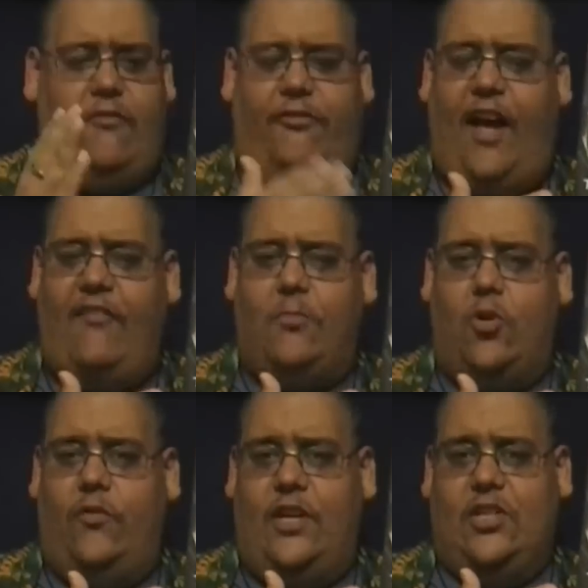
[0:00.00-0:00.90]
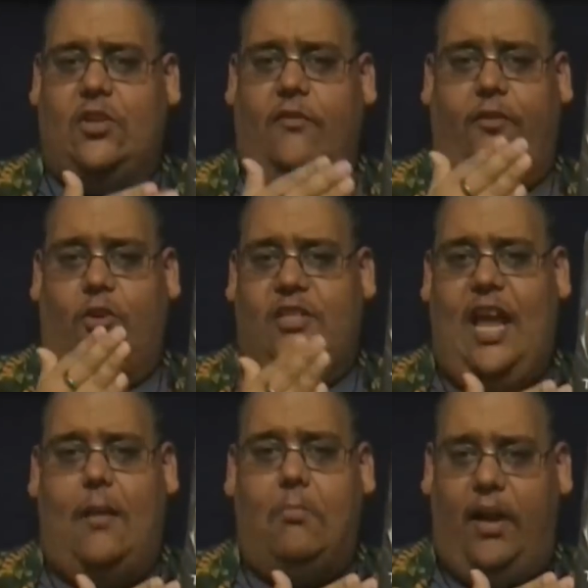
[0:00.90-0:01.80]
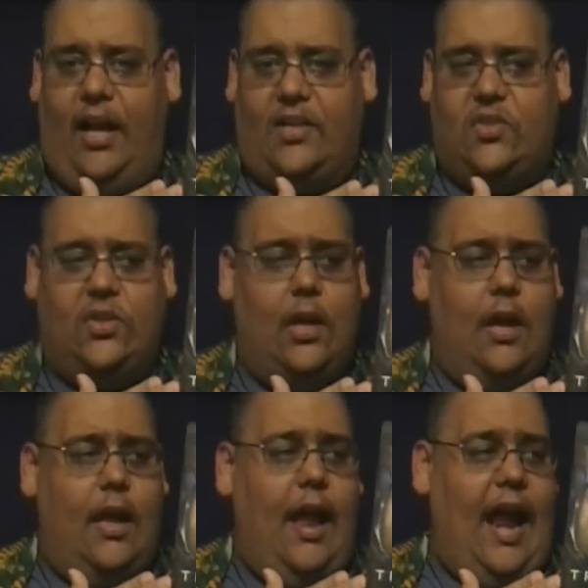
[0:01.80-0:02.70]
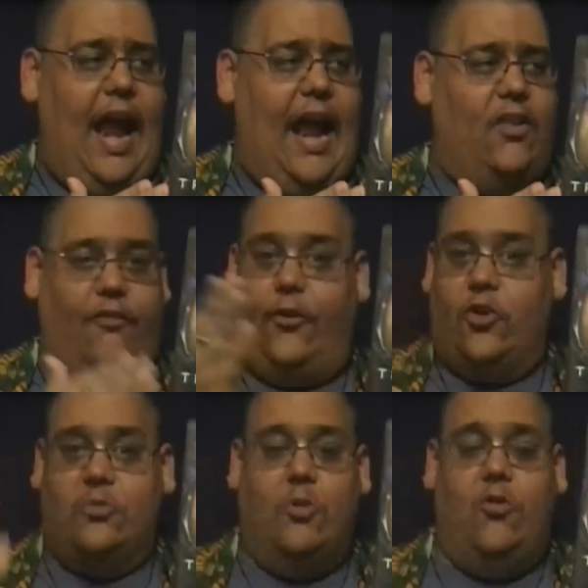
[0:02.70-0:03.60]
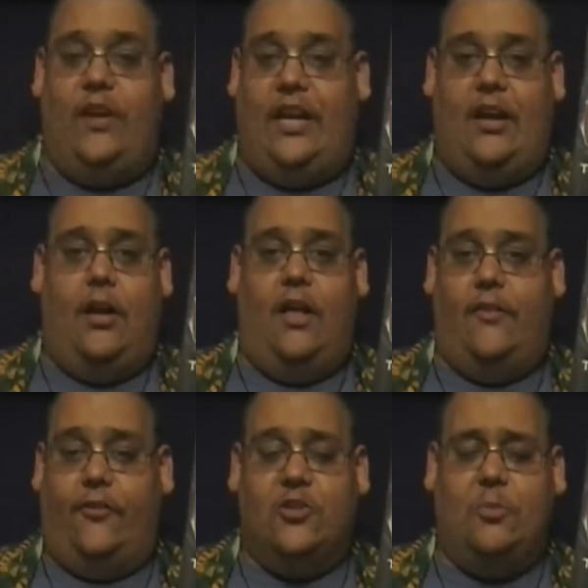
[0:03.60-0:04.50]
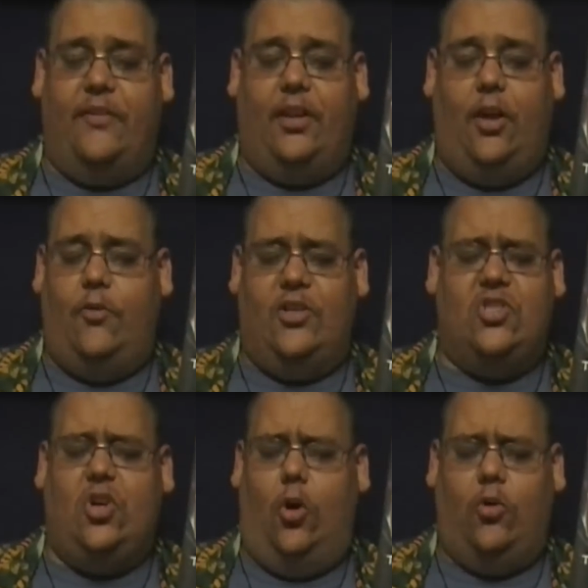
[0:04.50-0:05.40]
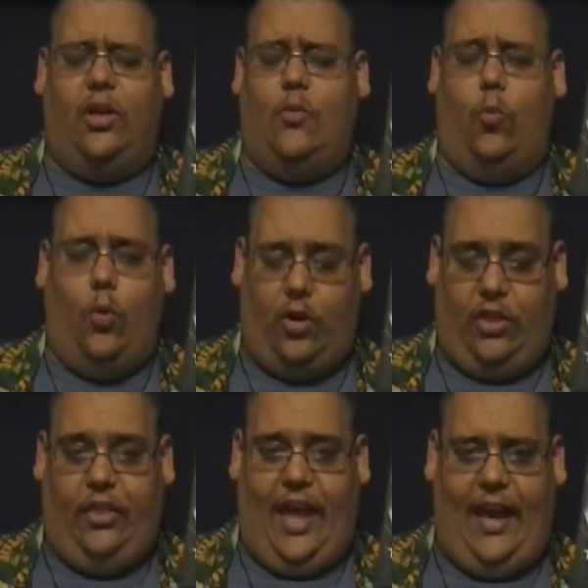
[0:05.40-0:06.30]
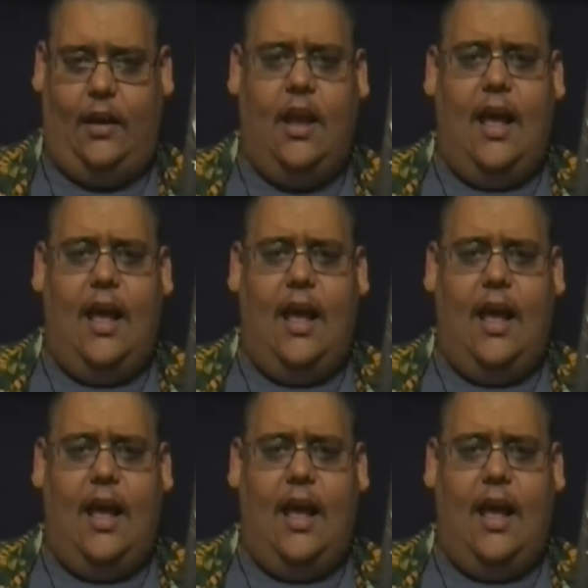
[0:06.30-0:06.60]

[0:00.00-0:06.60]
5 movies for $10. And the first movie, and the first movie alone is totally worth that.